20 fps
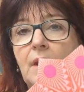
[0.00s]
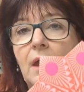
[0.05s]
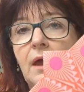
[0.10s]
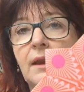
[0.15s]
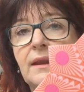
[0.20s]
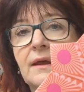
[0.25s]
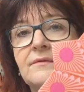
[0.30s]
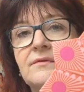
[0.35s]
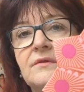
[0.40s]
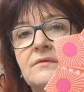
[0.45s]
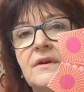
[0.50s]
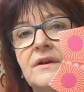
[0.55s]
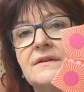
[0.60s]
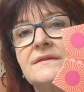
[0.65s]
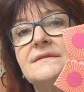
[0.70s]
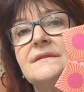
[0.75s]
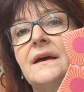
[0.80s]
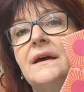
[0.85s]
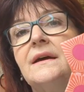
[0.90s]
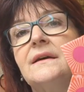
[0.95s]
another
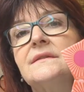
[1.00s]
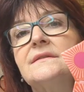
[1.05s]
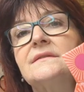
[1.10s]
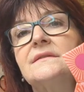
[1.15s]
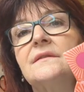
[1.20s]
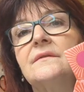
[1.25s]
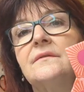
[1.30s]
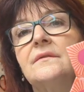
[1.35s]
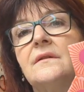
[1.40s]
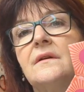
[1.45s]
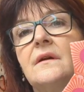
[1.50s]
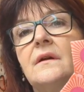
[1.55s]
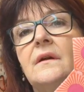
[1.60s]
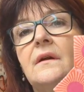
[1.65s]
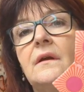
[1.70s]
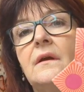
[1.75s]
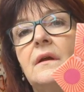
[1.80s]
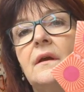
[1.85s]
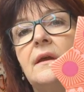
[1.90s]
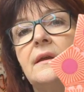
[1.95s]
rosette.
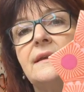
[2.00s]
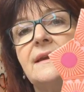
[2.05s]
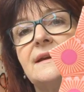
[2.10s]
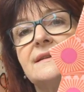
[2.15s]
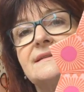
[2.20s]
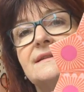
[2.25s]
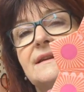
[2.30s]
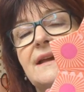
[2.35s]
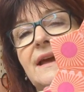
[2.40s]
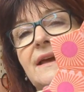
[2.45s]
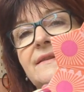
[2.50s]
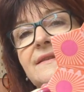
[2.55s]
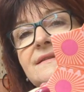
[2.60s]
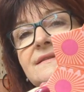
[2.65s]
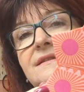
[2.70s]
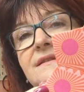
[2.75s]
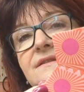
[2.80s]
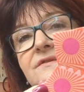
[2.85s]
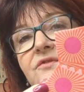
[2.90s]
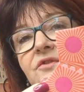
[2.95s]
Yet again,
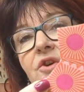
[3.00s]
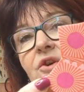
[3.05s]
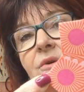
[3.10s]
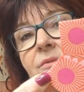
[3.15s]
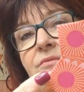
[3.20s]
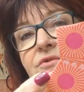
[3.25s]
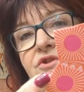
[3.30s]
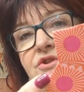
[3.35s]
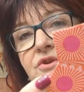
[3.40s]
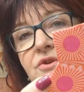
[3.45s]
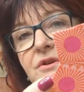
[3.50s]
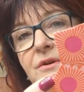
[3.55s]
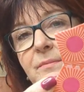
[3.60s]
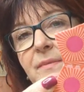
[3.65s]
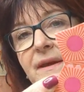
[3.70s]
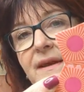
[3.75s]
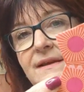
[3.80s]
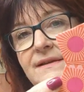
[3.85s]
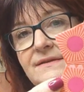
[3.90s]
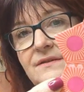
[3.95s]
this is from Tula
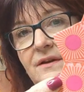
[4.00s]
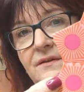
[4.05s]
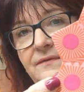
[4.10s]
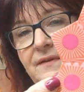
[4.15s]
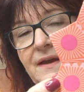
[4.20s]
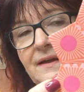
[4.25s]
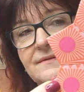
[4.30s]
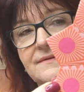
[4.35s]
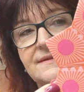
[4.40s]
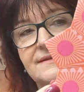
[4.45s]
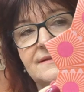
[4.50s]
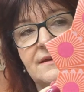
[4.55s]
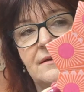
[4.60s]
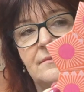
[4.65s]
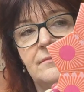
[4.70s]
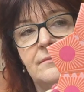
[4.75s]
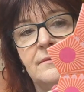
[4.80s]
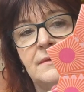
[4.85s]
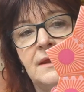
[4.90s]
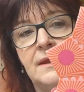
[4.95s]
Pink. So I found
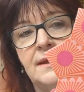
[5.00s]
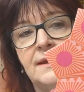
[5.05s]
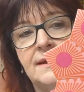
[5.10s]
some